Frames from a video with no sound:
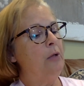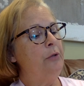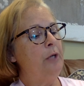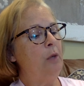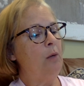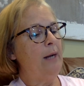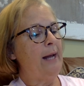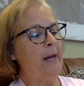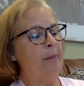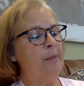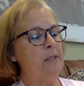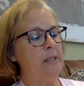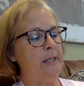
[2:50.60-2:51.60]
Know what
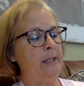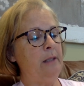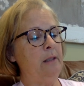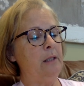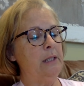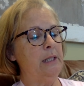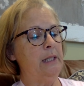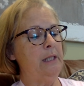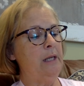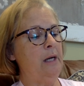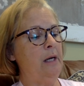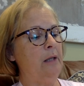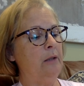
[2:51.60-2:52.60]
happens then? said
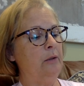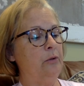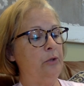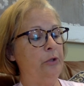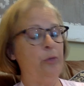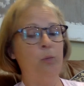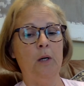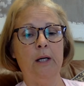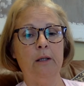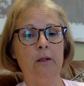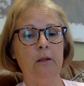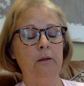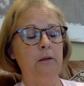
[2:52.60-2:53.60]
Tuck to the
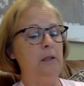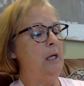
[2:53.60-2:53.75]
water.